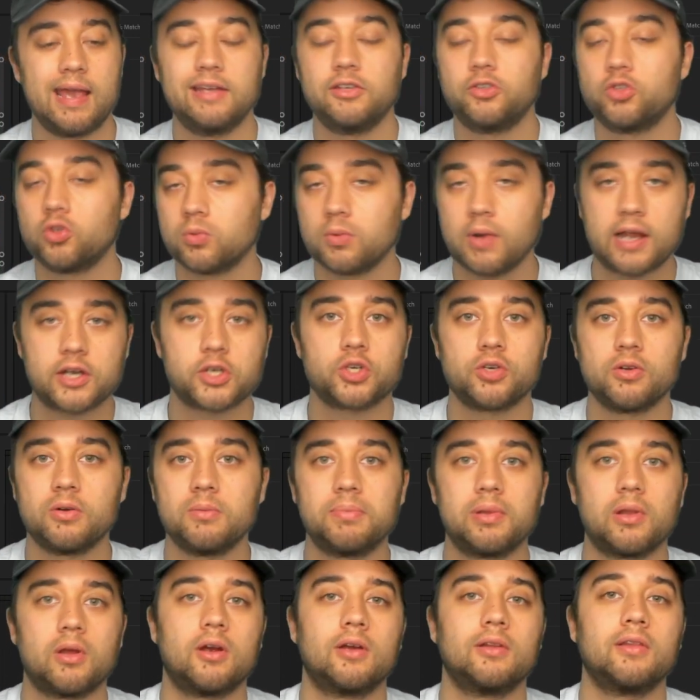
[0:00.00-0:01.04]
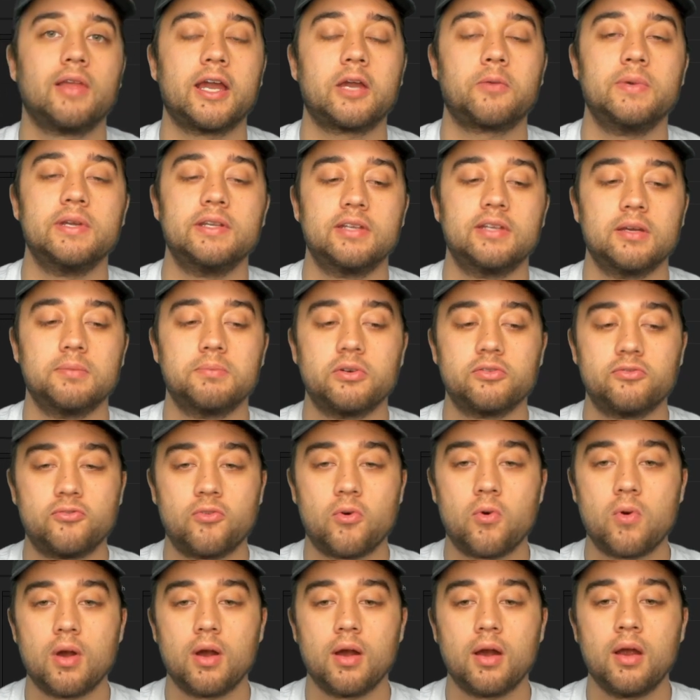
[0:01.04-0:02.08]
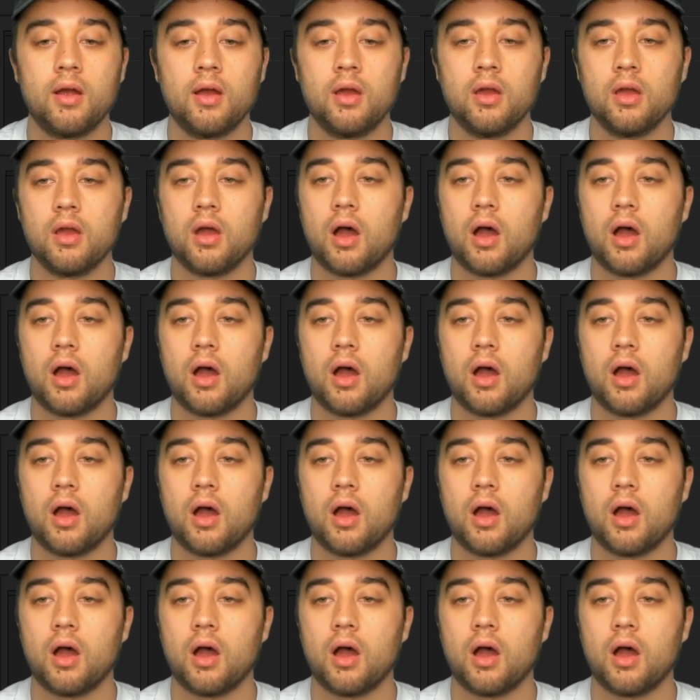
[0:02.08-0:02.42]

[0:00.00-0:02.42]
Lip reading: a directional blur like we did before